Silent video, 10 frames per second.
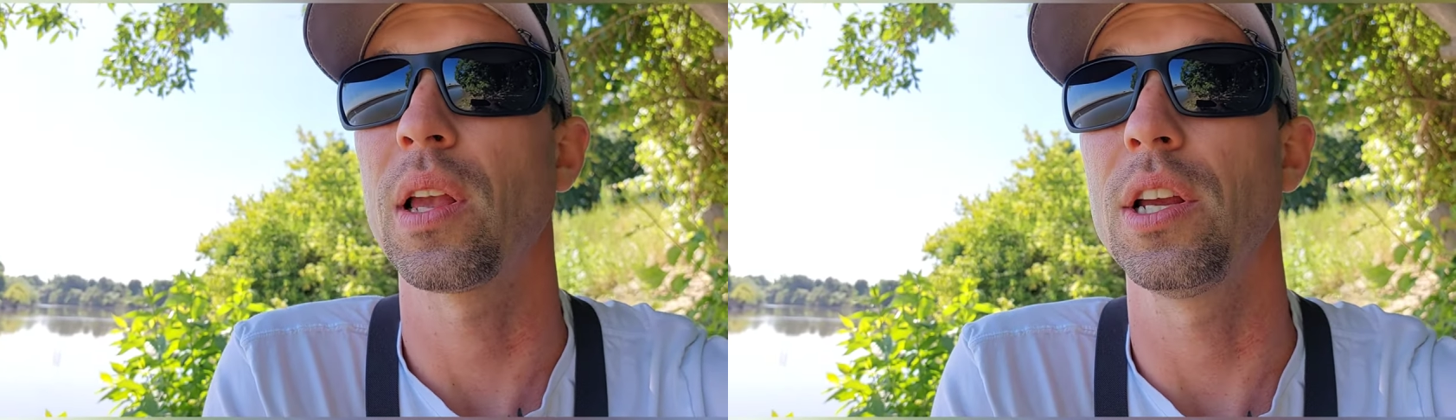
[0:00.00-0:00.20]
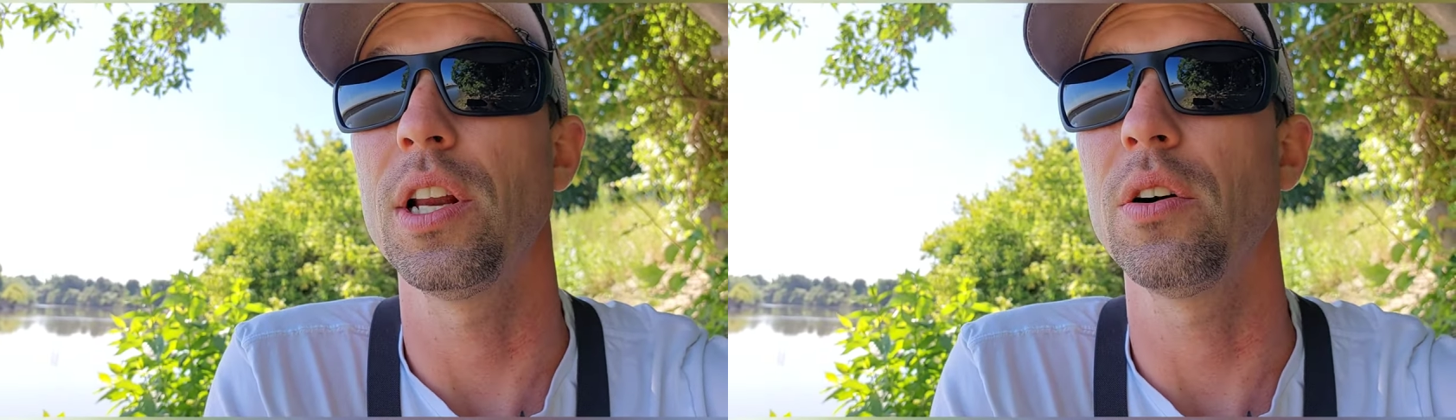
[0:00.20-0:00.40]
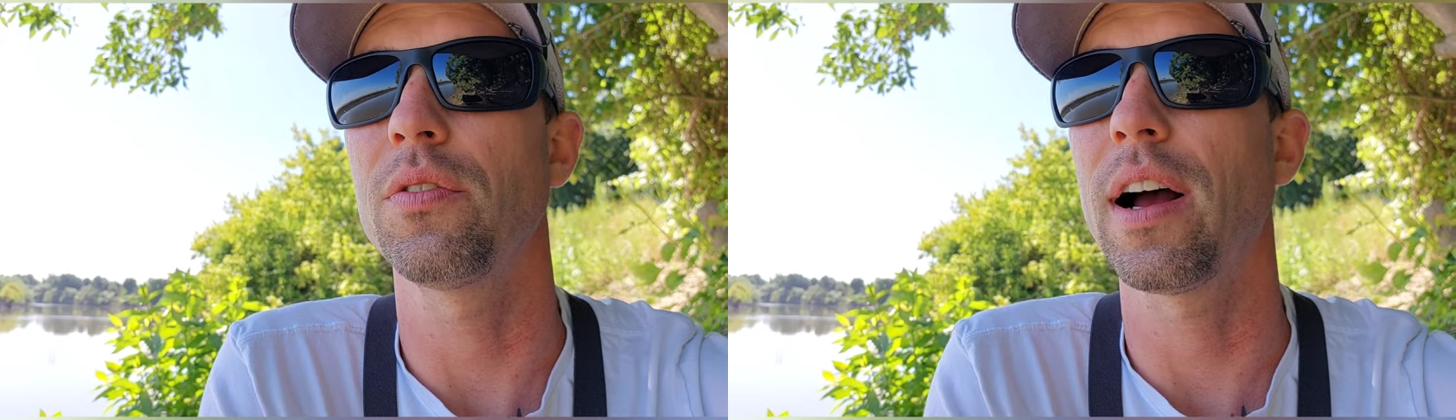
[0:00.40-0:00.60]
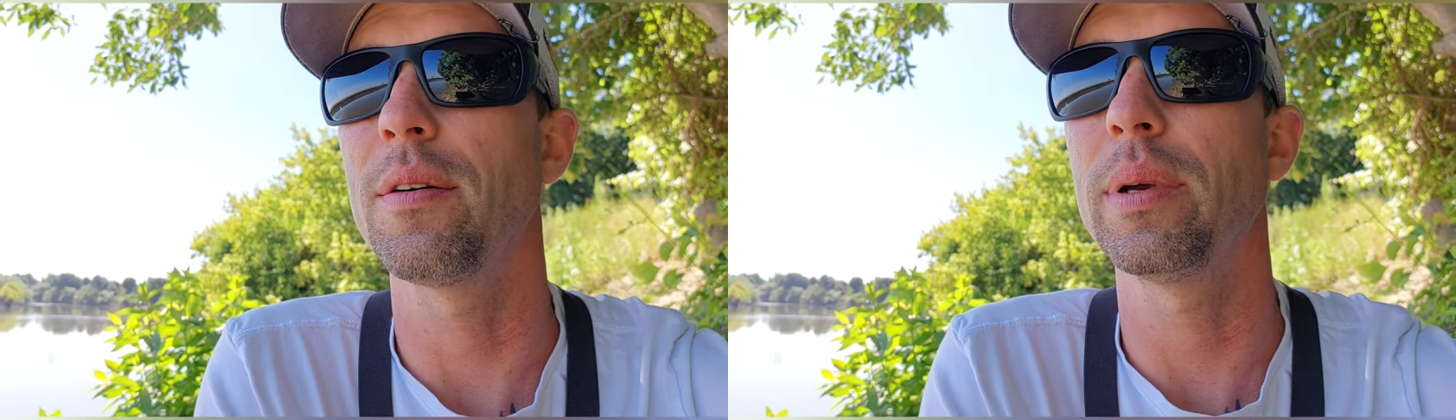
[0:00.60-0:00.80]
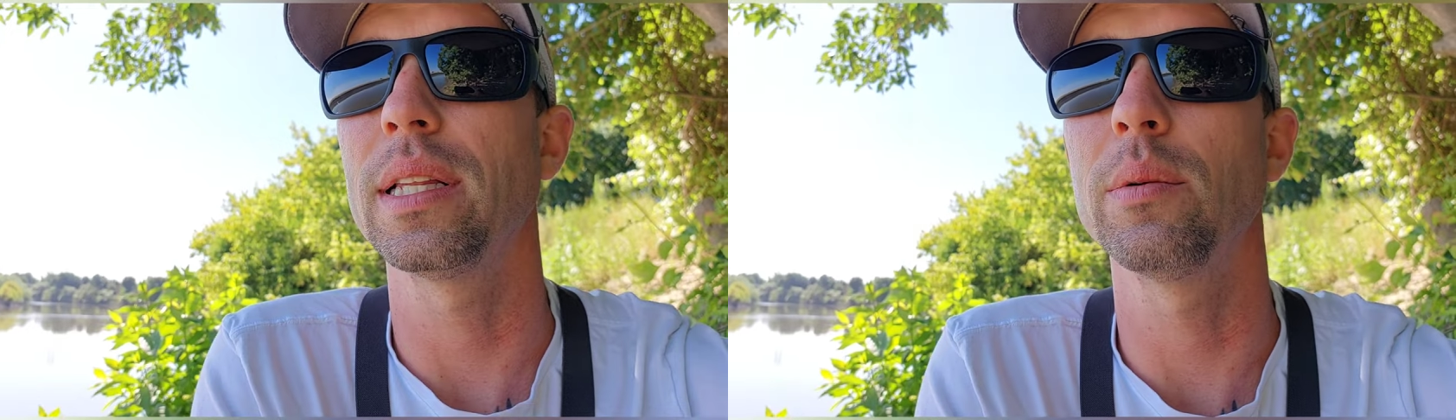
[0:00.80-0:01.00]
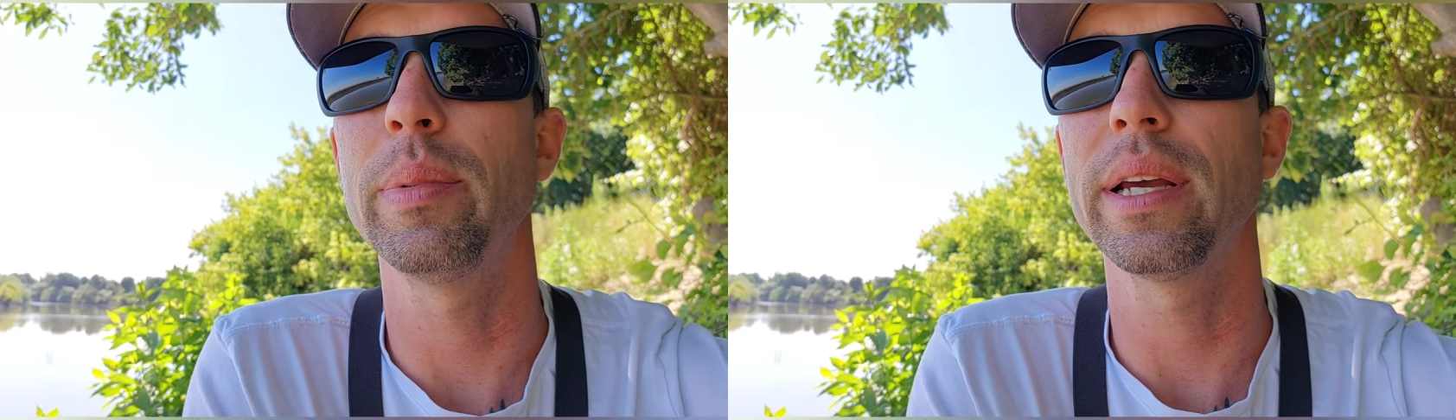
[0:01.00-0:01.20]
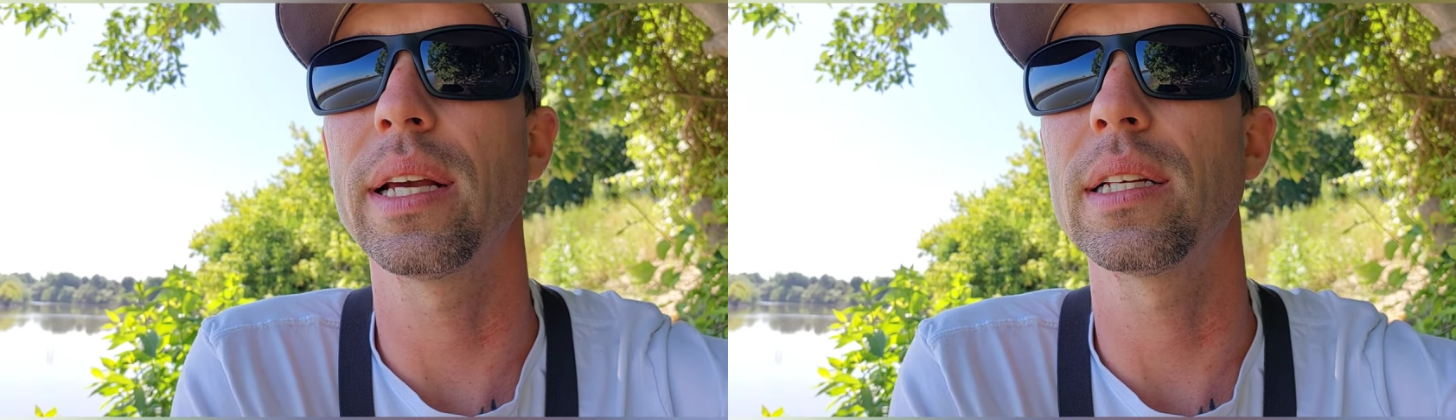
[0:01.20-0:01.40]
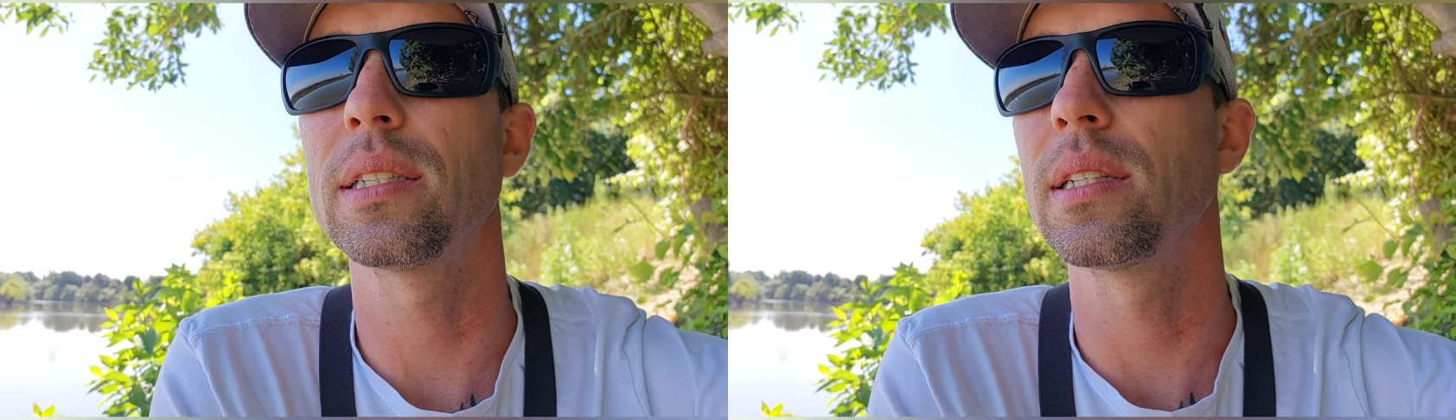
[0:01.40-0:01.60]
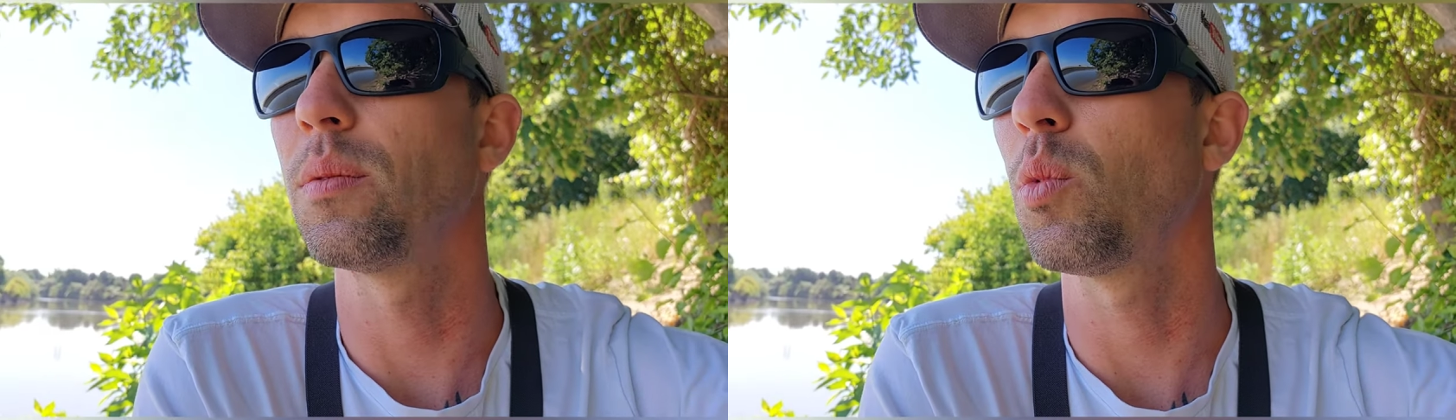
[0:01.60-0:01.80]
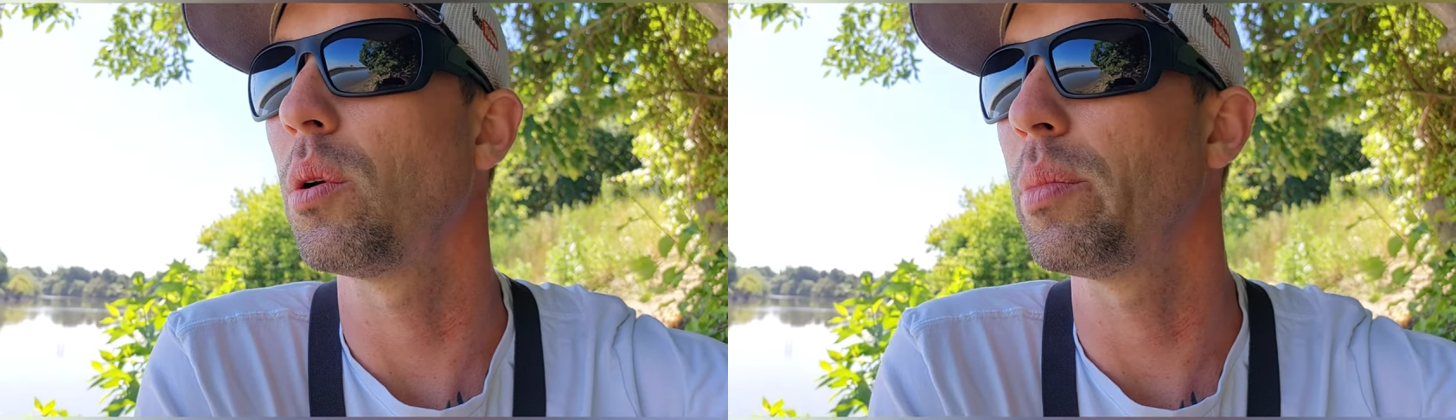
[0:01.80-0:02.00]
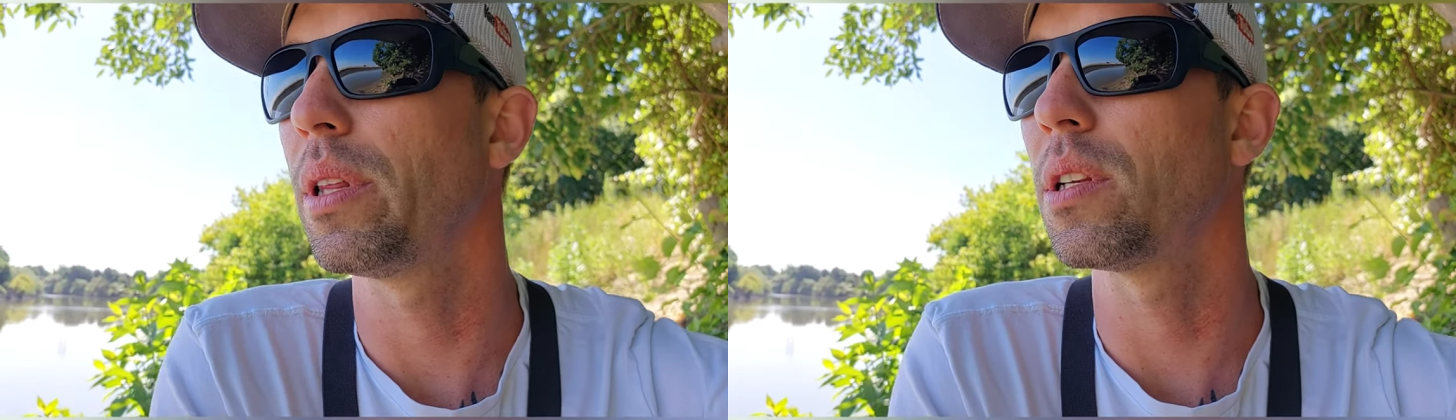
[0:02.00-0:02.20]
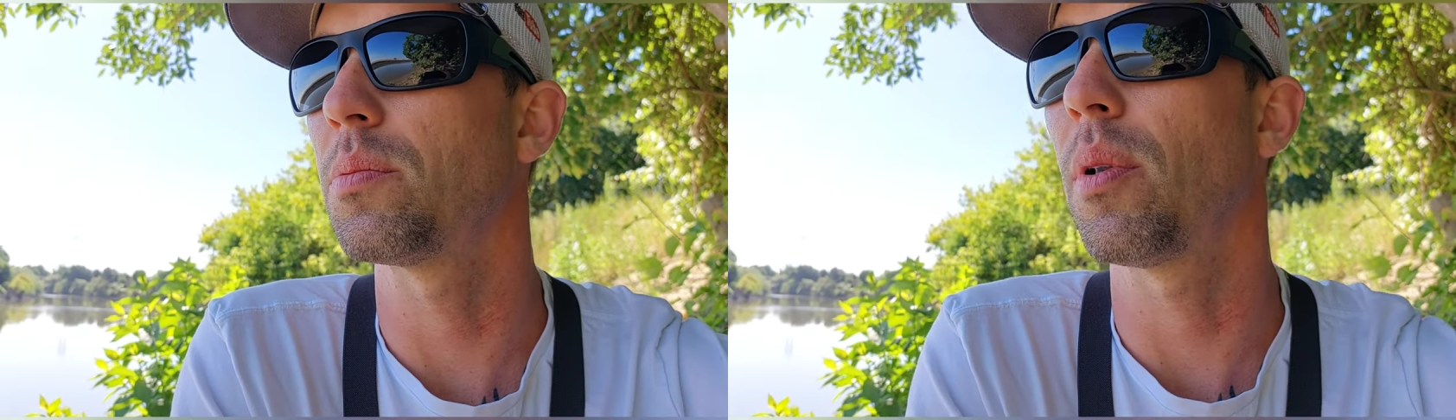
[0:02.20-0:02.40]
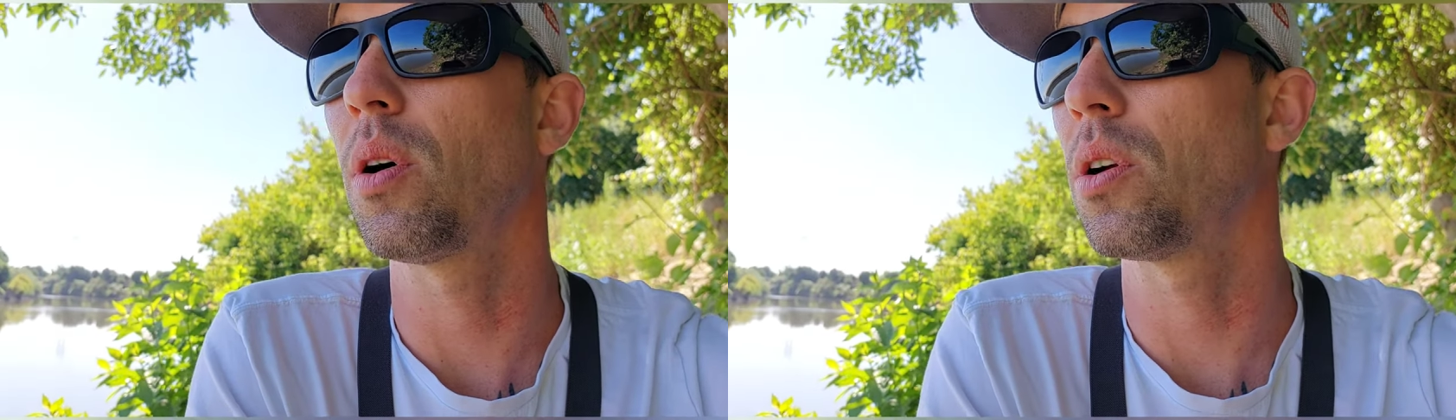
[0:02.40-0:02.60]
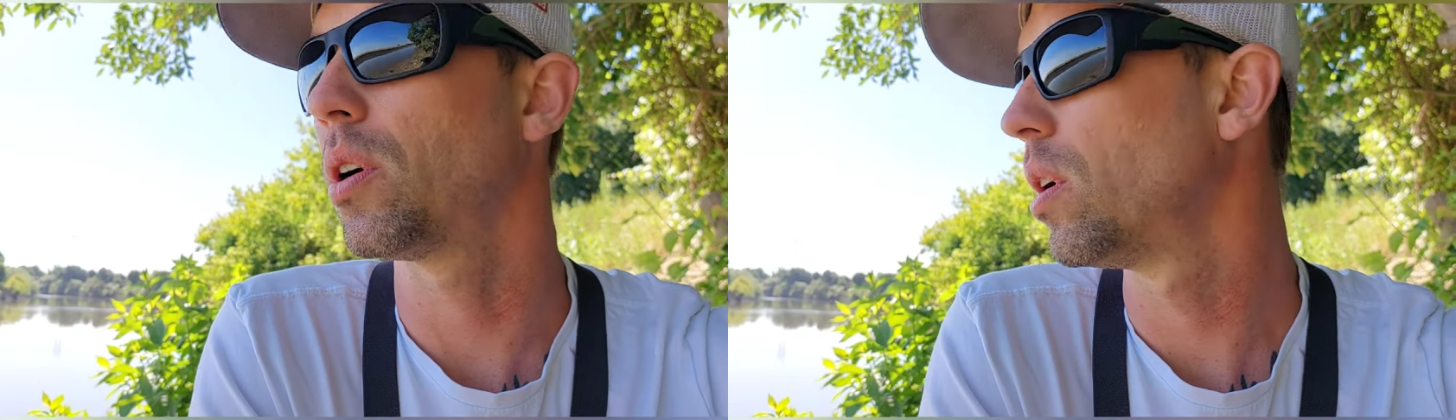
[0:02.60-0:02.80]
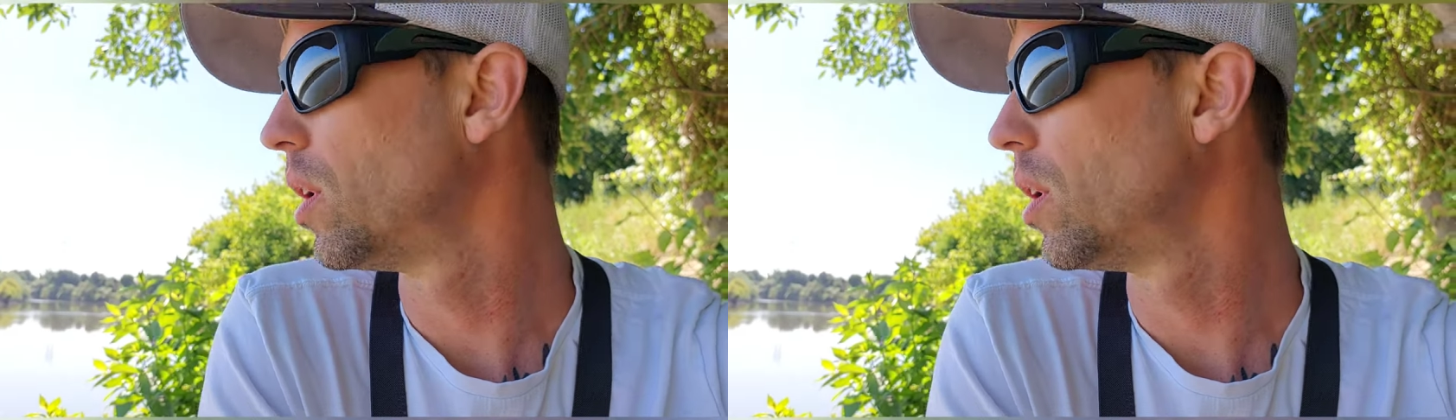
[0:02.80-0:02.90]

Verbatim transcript: you know, five being the biggest and one being the smaller.